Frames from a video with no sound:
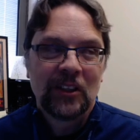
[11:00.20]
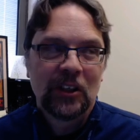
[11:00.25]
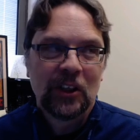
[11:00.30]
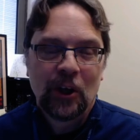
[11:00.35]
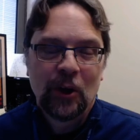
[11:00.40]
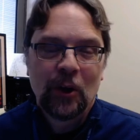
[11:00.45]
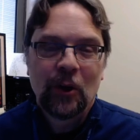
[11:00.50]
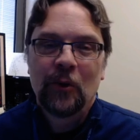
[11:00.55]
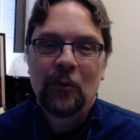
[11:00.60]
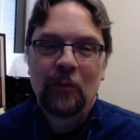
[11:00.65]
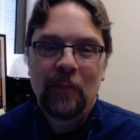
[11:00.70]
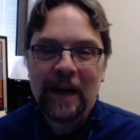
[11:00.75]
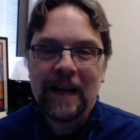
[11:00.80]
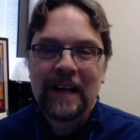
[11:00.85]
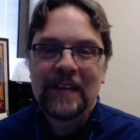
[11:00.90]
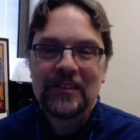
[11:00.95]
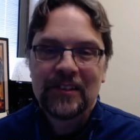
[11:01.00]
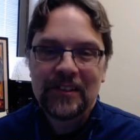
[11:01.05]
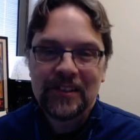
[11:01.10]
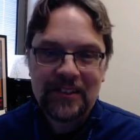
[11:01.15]
learned
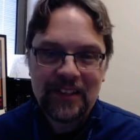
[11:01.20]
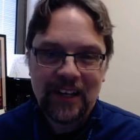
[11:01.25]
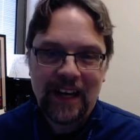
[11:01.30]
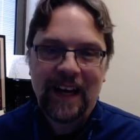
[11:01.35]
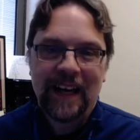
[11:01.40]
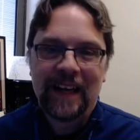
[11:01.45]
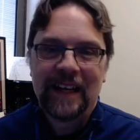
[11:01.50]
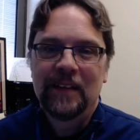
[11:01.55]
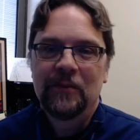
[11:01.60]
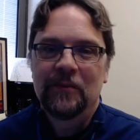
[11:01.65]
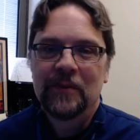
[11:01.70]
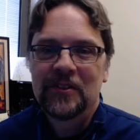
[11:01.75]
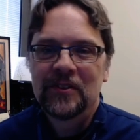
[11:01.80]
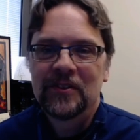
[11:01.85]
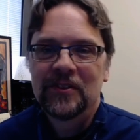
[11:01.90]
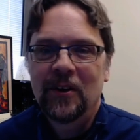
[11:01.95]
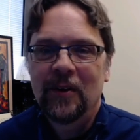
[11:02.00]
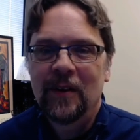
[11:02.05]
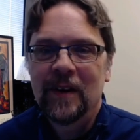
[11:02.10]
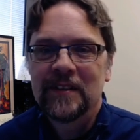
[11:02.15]
by society which
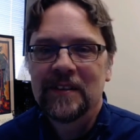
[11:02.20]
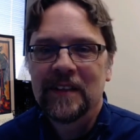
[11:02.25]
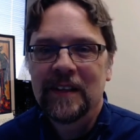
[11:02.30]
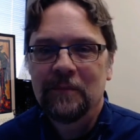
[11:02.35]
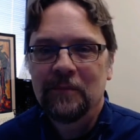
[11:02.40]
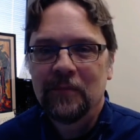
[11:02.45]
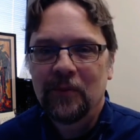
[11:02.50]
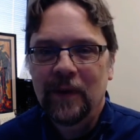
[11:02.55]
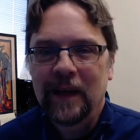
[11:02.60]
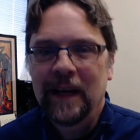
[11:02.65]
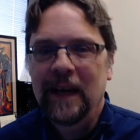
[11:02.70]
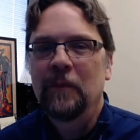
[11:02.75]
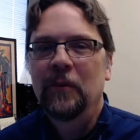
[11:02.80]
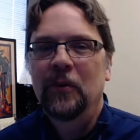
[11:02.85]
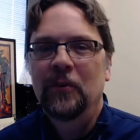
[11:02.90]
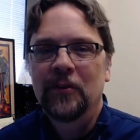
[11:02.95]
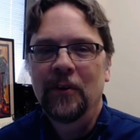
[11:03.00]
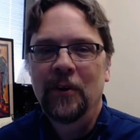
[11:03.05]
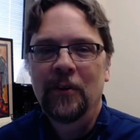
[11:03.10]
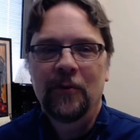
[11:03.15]
is always a
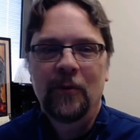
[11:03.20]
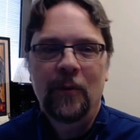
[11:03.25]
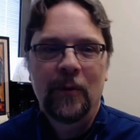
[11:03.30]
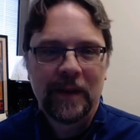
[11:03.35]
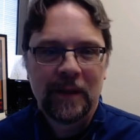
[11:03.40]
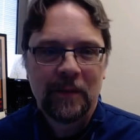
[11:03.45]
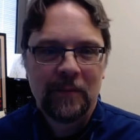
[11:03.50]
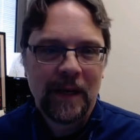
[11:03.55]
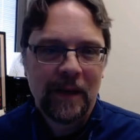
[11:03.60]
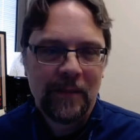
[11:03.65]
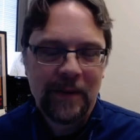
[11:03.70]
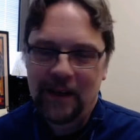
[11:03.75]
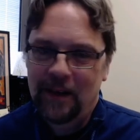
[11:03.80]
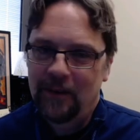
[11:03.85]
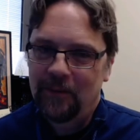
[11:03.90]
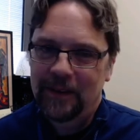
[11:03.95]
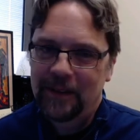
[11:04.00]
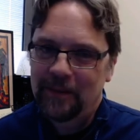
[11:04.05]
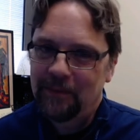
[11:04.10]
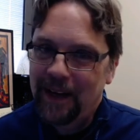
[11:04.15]
preamble to throwing the baby
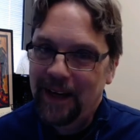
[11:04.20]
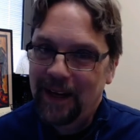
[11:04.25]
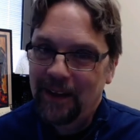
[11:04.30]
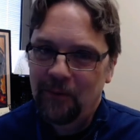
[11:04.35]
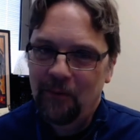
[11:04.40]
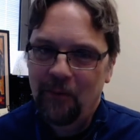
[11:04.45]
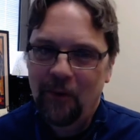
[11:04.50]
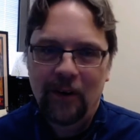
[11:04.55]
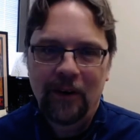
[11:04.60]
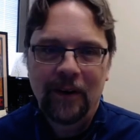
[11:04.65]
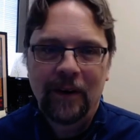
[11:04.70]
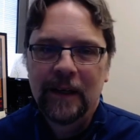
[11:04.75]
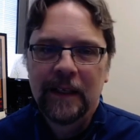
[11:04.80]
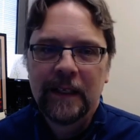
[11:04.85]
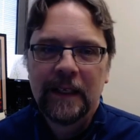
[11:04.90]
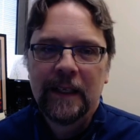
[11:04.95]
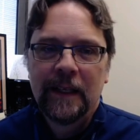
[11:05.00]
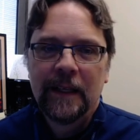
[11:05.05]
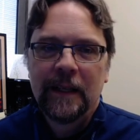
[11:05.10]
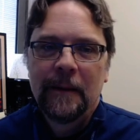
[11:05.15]
out with the bathwater
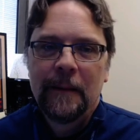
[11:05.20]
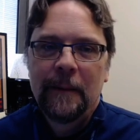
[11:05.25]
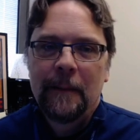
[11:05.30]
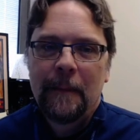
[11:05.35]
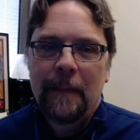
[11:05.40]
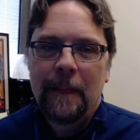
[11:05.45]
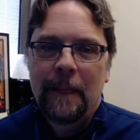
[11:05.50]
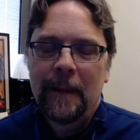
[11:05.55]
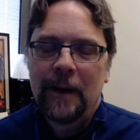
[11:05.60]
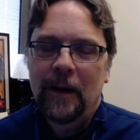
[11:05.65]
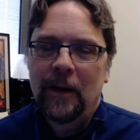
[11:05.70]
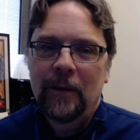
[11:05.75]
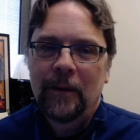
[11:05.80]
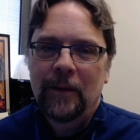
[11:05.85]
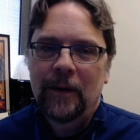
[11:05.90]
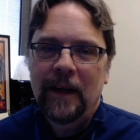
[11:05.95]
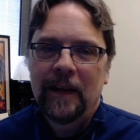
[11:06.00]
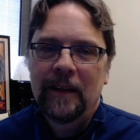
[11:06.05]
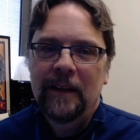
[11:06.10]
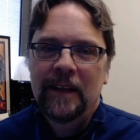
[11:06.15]

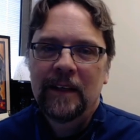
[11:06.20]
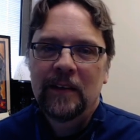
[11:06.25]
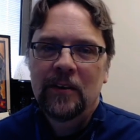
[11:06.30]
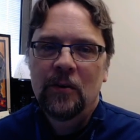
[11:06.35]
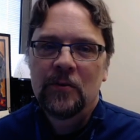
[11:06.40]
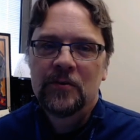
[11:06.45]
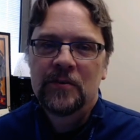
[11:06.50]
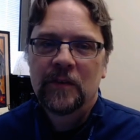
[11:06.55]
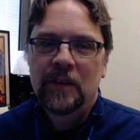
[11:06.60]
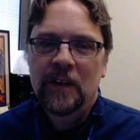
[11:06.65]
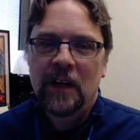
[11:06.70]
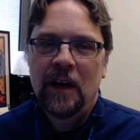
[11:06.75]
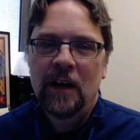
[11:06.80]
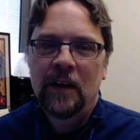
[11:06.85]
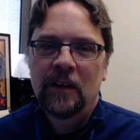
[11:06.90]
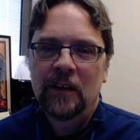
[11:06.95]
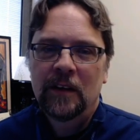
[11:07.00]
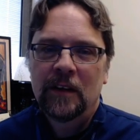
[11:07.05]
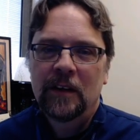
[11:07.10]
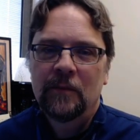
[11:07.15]
no i think codes of
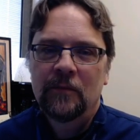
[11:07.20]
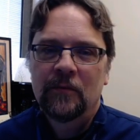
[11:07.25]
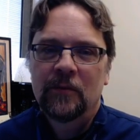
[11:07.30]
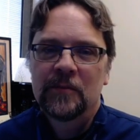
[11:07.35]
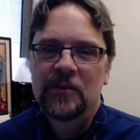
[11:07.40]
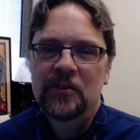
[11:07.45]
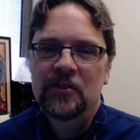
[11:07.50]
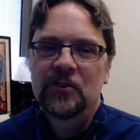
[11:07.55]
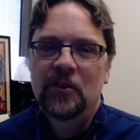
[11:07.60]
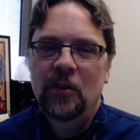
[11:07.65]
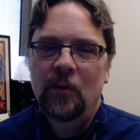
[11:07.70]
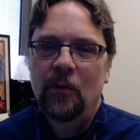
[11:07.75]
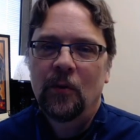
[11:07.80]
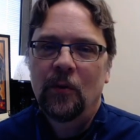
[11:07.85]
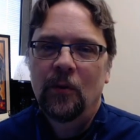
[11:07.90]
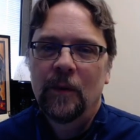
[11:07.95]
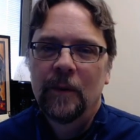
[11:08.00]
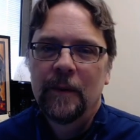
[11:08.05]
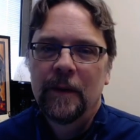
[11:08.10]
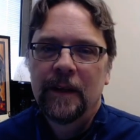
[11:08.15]
conduct come from the
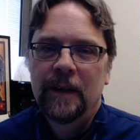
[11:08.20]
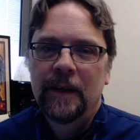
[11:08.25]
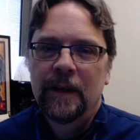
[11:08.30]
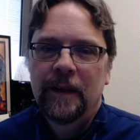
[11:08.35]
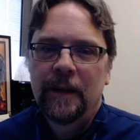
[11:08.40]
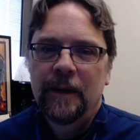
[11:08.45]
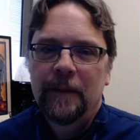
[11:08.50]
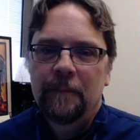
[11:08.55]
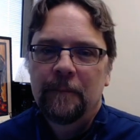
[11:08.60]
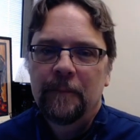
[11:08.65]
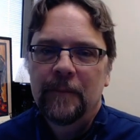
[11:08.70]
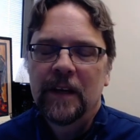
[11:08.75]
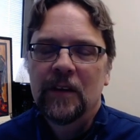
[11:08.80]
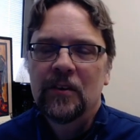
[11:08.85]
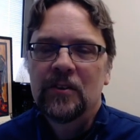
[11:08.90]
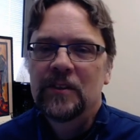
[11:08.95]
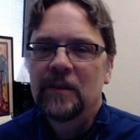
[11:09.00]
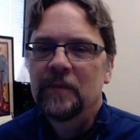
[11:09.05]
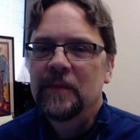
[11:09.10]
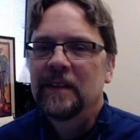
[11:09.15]
soul
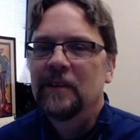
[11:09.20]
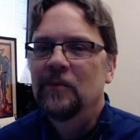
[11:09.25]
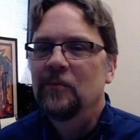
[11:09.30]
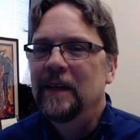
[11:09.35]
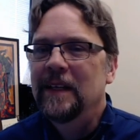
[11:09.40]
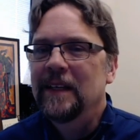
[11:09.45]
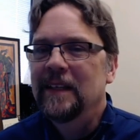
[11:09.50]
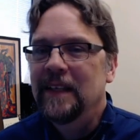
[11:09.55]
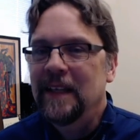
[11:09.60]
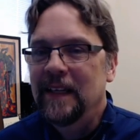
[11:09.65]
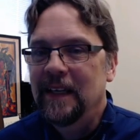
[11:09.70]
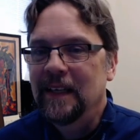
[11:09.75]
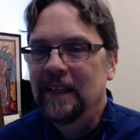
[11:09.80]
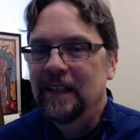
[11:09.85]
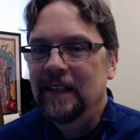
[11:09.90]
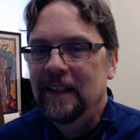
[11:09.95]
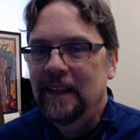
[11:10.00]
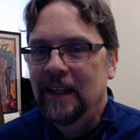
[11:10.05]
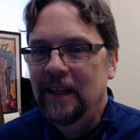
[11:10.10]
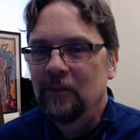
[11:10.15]
they're something that we
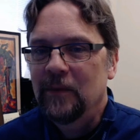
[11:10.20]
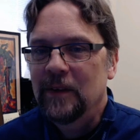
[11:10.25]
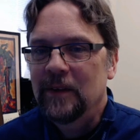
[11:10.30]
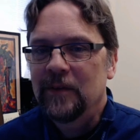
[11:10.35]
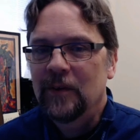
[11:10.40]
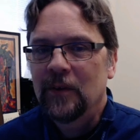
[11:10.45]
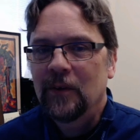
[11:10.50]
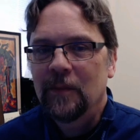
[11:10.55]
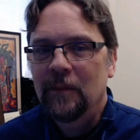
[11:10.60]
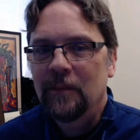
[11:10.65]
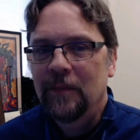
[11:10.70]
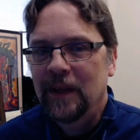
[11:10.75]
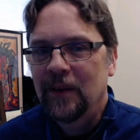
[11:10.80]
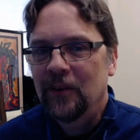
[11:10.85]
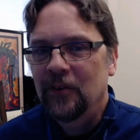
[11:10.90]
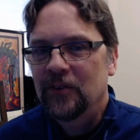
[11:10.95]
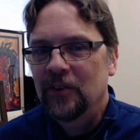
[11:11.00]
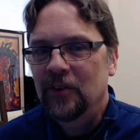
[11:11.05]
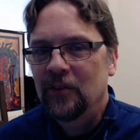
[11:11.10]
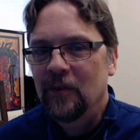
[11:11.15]
need and we feel
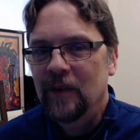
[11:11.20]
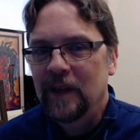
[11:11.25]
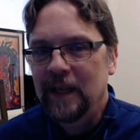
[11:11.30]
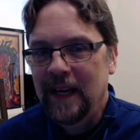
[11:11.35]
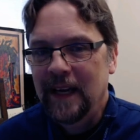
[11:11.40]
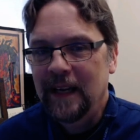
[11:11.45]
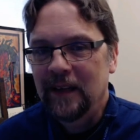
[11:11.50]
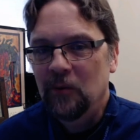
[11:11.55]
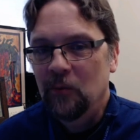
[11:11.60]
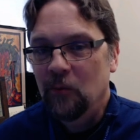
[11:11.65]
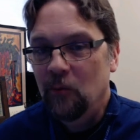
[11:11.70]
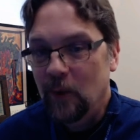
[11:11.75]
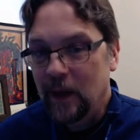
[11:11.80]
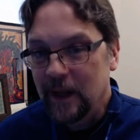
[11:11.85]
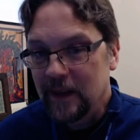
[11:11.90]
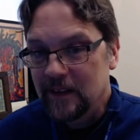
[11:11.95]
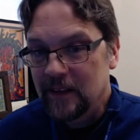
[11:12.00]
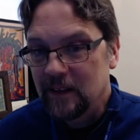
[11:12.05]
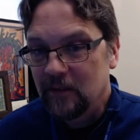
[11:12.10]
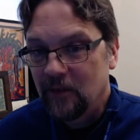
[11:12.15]
compelled to create
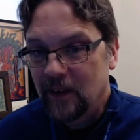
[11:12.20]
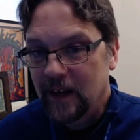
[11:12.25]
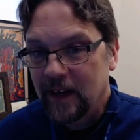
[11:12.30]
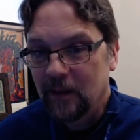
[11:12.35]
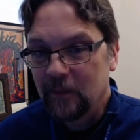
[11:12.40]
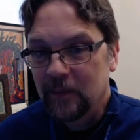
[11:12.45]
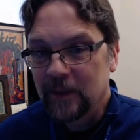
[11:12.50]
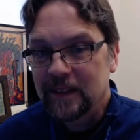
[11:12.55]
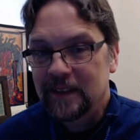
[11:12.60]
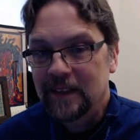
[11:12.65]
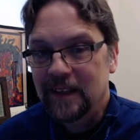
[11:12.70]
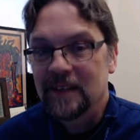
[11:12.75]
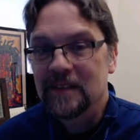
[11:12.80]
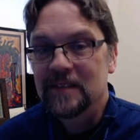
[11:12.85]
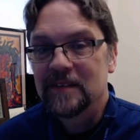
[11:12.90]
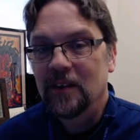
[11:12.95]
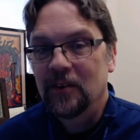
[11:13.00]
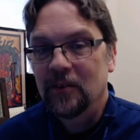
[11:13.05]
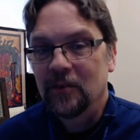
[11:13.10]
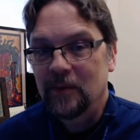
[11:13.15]
when the environment
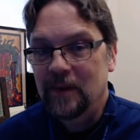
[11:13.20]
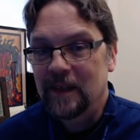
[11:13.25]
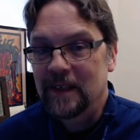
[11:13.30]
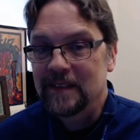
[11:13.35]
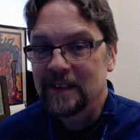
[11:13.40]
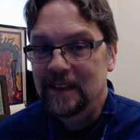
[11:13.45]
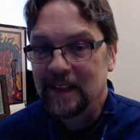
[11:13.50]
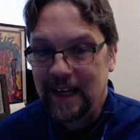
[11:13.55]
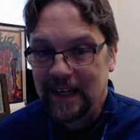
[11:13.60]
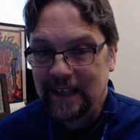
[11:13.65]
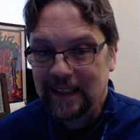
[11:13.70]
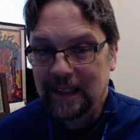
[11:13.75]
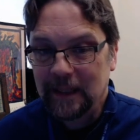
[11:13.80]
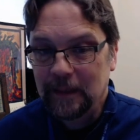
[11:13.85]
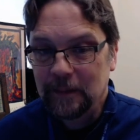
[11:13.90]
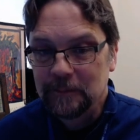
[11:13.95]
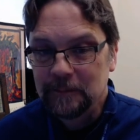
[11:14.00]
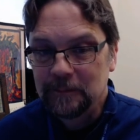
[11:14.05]
is otherwise lacking.